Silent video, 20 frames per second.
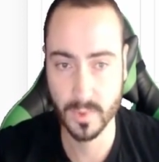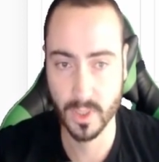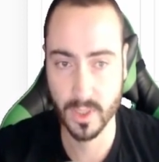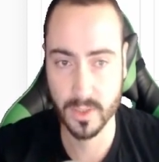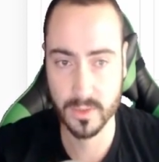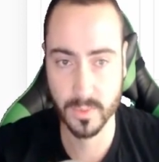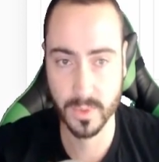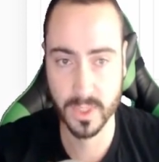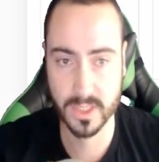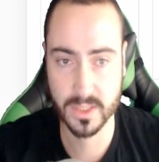
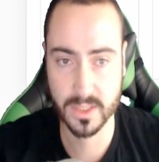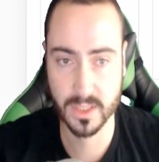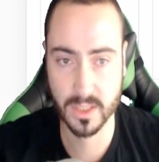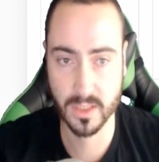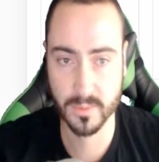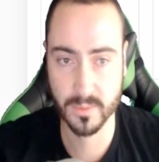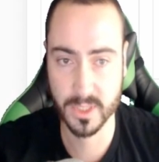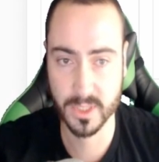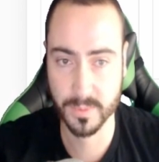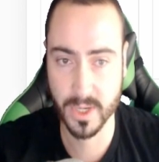So we can
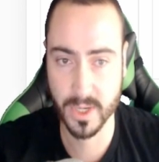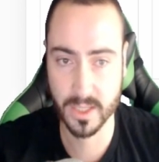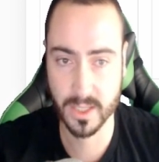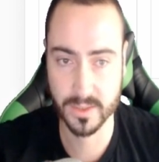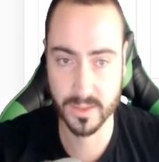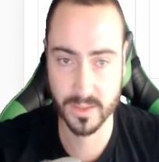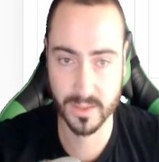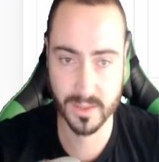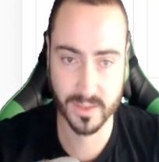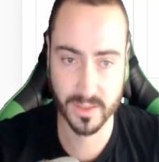see best
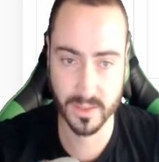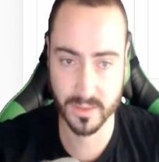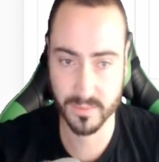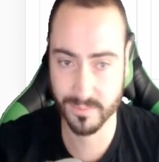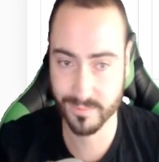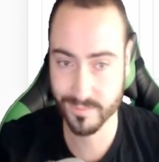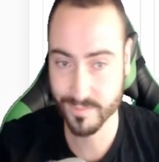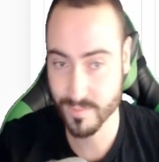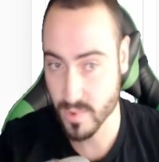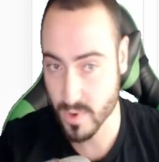practices is
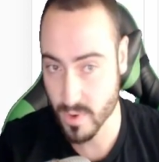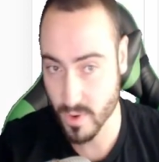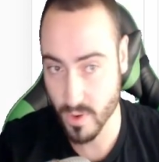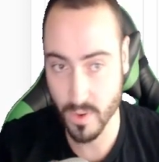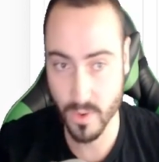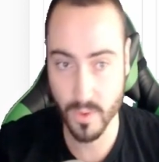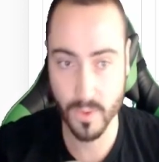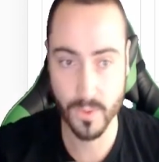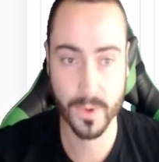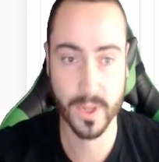
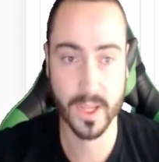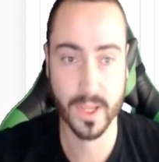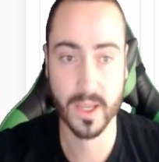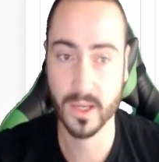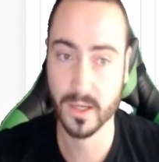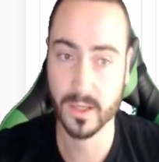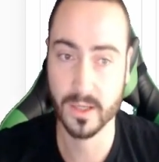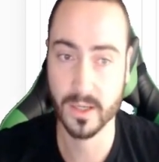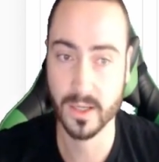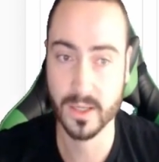
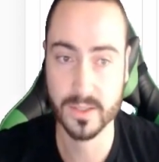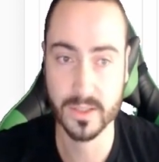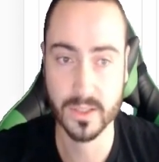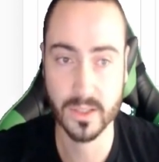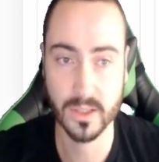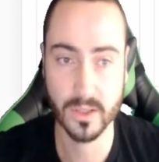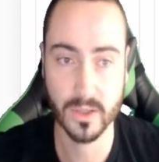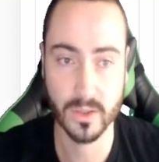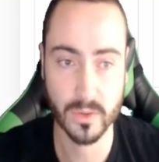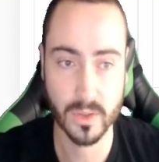okay, and
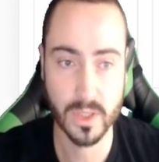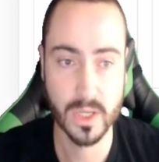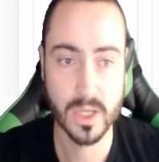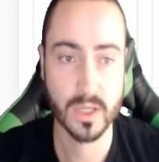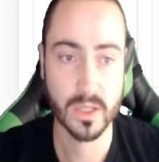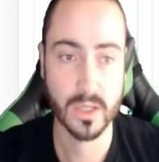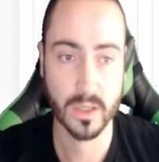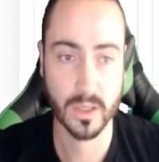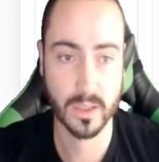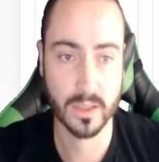SEO
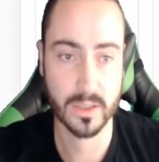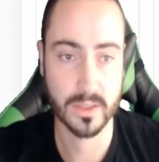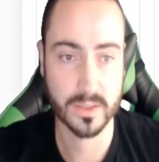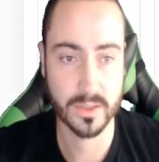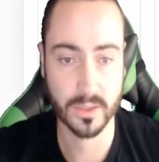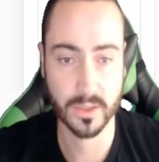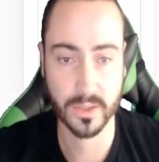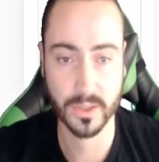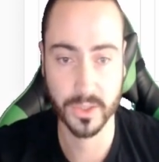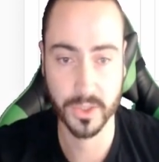is
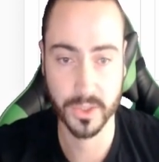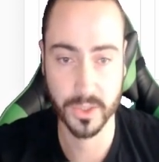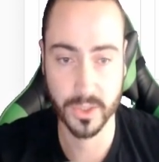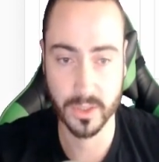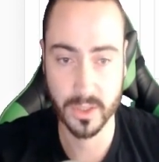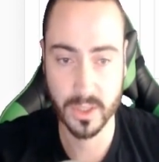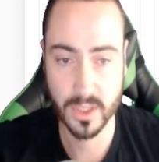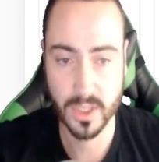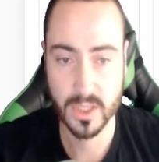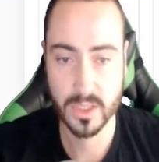looking
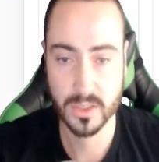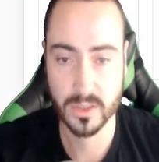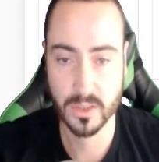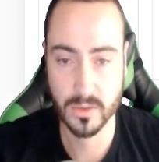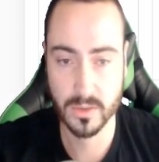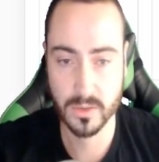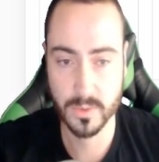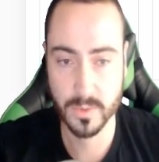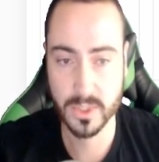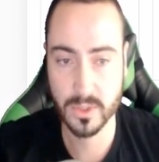good.
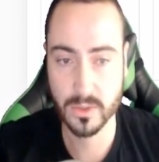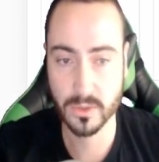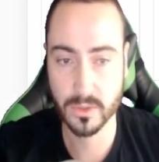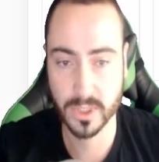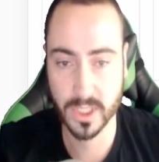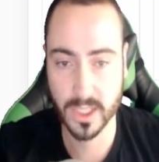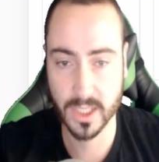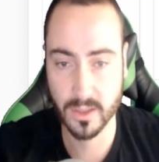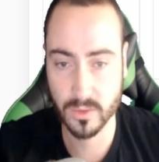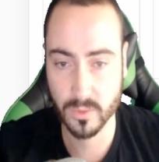So as we scroll
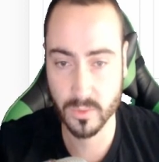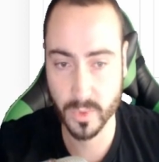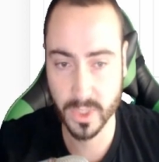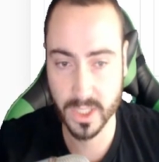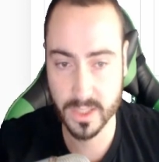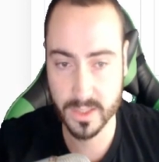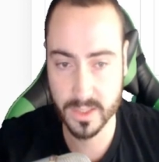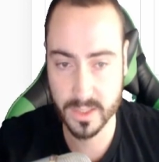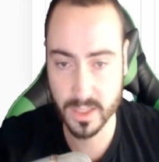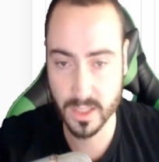down, we
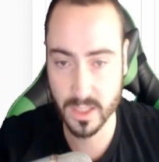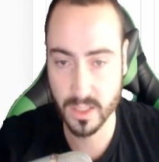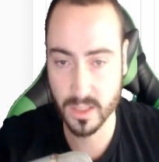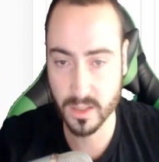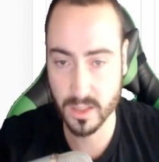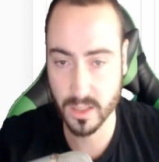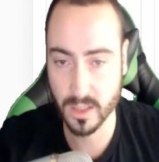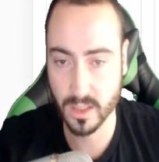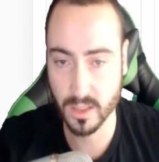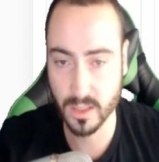can see
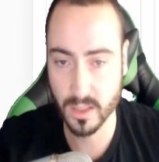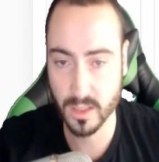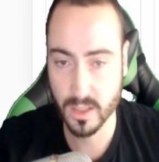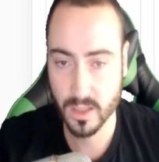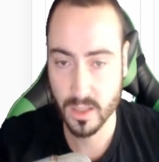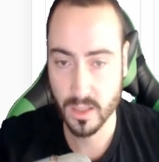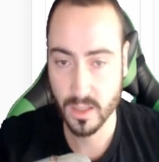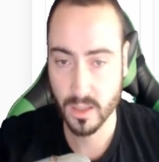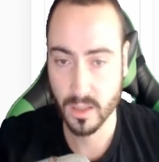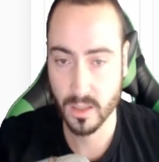the
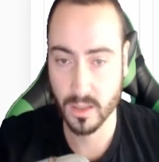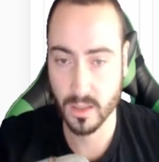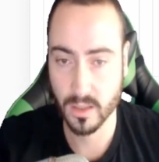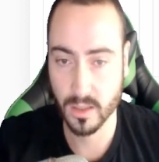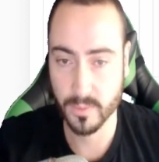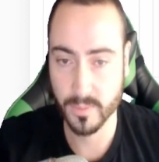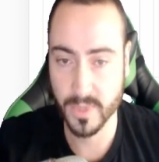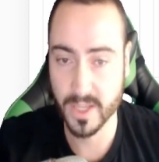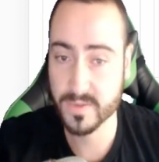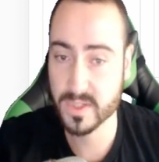
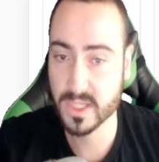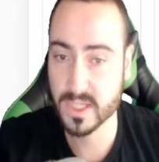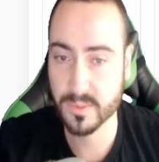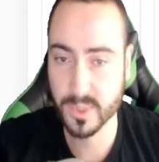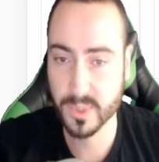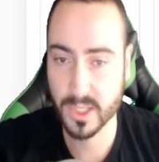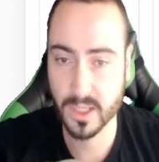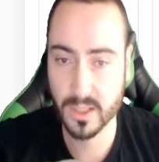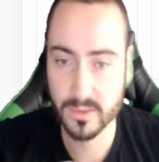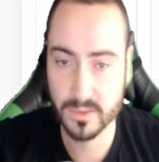
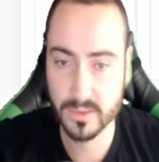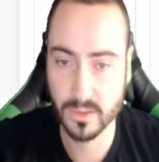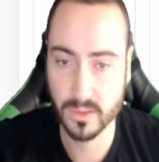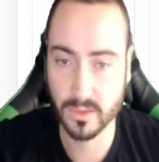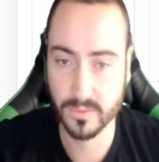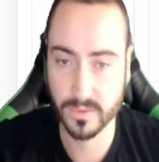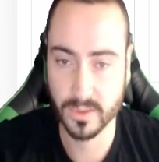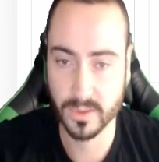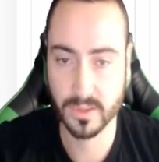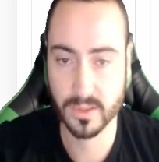FCP, so
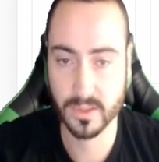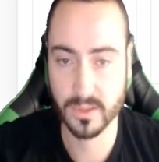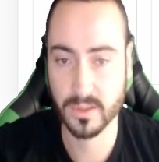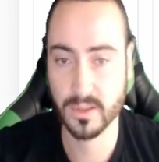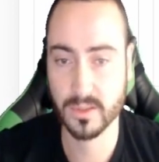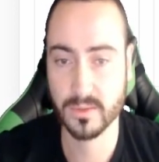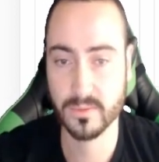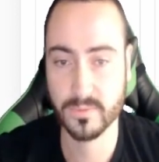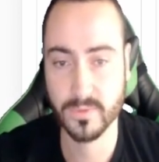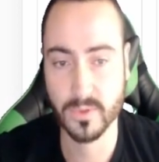first
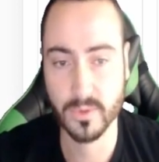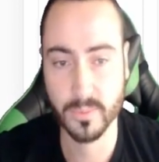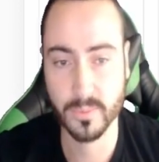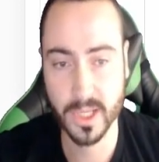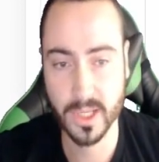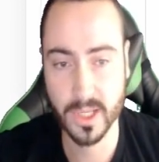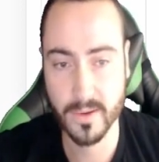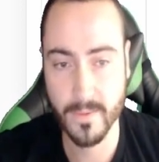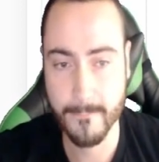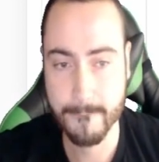contentful
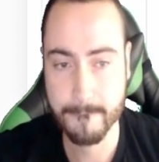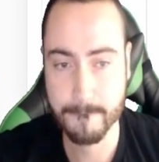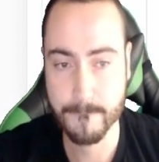paint.